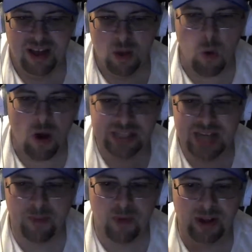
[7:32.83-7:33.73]

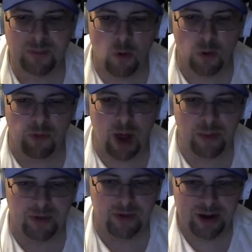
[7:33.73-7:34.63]
quasi break the fourth realm
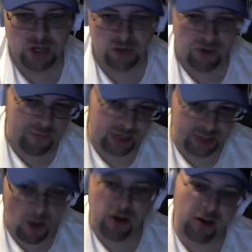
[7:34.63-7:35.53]
and actually
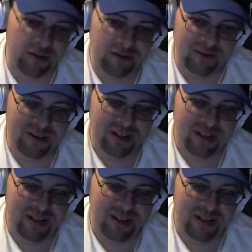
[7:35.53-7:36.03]
reference modern